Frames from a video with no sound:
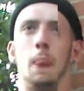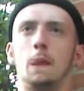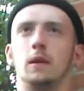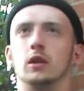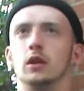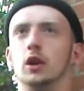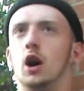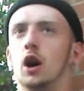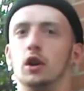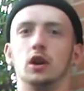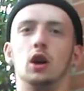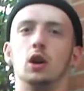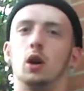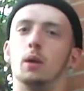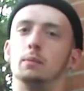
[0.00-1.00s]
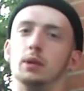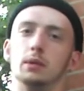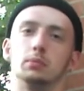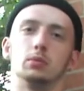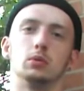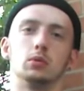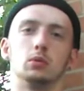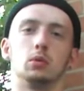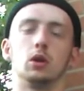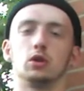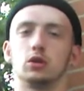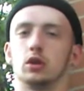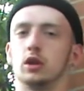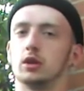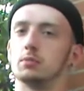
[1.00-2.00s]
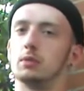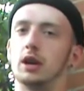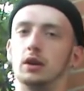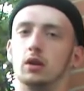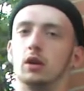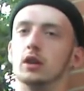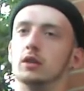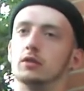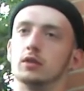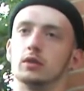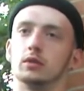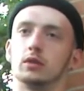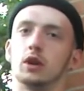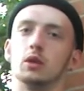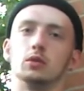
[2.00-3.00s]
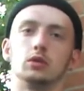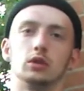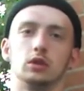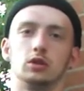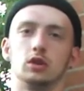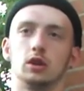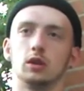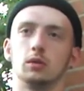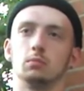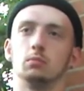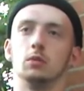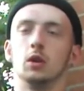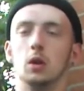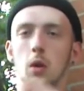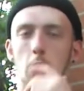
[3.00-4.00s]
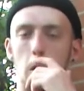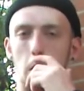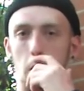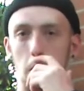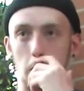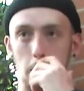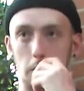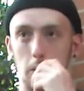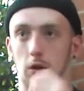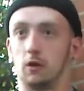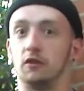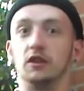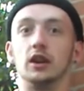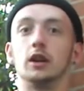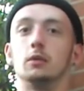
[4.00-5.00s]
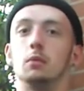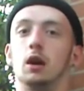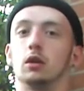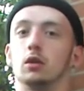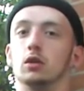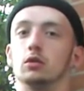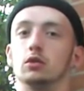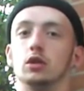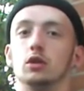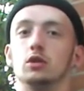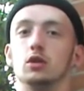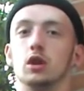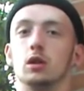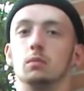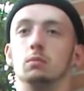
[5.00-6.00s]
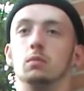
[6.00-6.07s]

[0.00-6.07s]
And I know a lot of people watching this may not even go to the gym, or are thinking about going to the gym,